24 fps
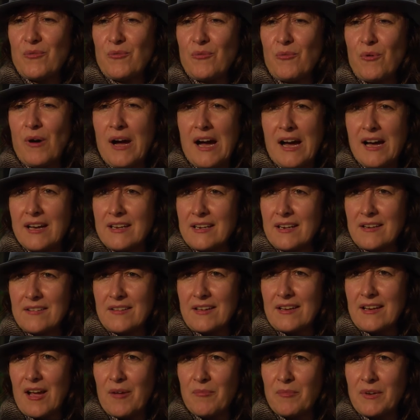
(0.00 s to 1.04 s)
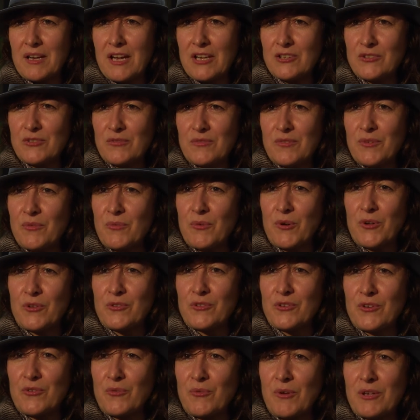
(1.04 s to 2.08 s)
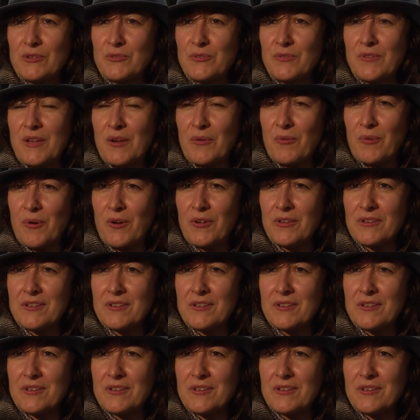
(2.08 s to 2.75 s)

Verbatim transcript: Why are they coming out of the water? What do they Is want?